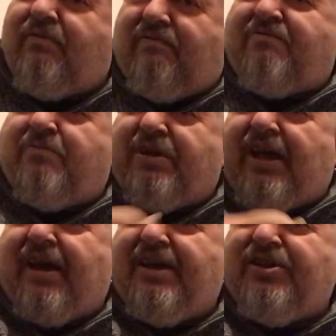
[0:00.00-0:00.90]
from the
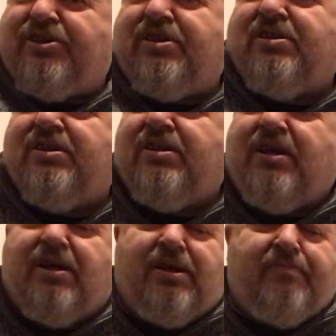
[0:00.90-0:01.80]
CAGED, it's in the
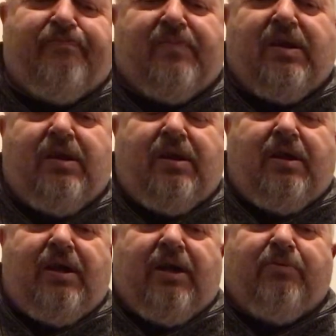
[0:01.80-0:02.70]
E.
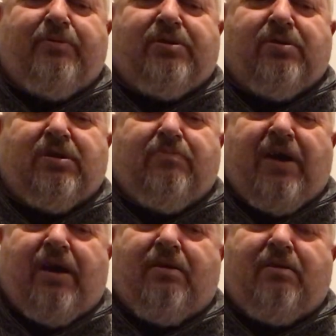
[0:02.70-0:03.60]
And we were talking
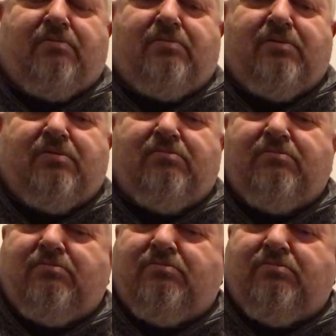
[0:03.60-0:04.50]
about
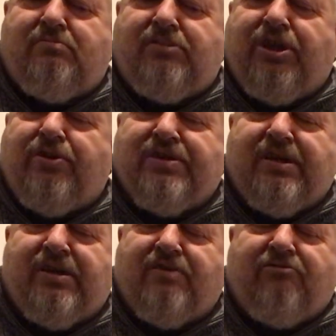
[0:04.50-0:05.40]
using
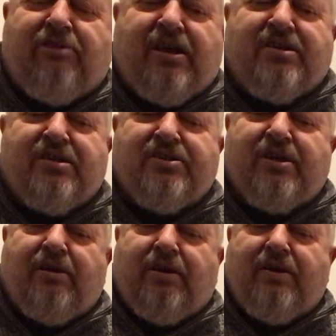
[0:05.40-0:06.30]
it and creating a
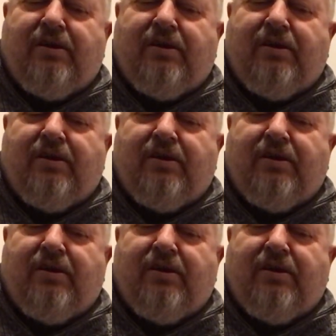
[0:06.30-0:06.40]
solo.